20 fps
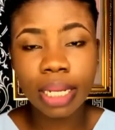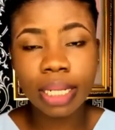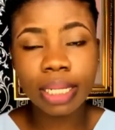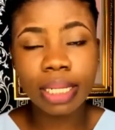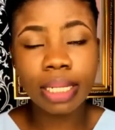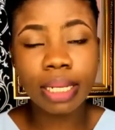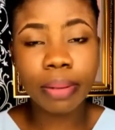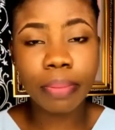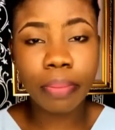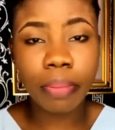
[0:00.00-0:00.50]

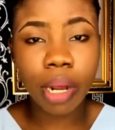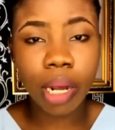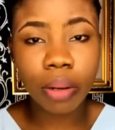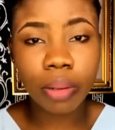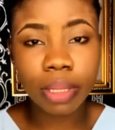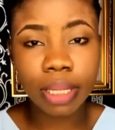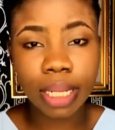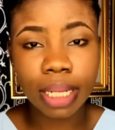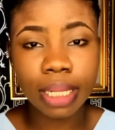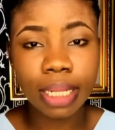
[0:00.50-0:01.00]
the mouth
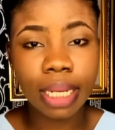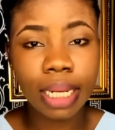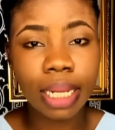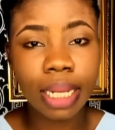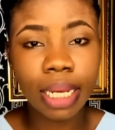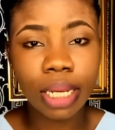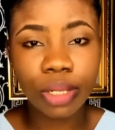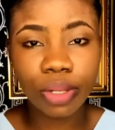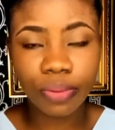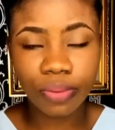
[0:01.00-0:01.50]
and the
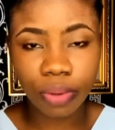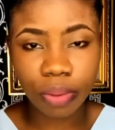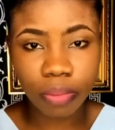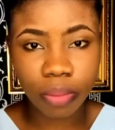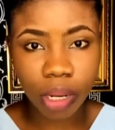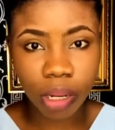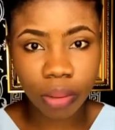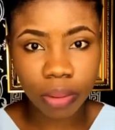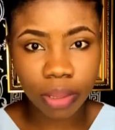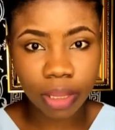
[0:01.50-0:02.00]
layers of the
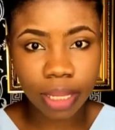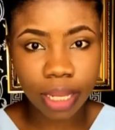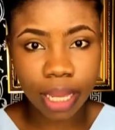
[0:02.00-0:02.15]
mouth